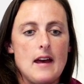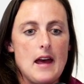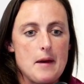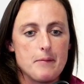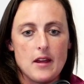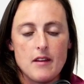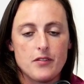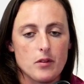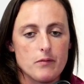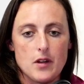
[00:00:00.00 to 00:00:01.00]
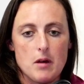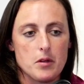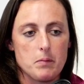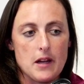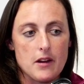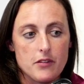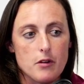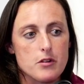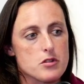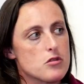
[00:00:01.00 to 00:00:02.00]
and they have some phenomenal players
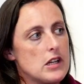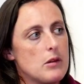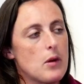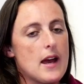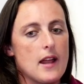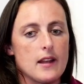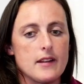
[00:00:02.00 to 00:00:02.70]
that are doing really well.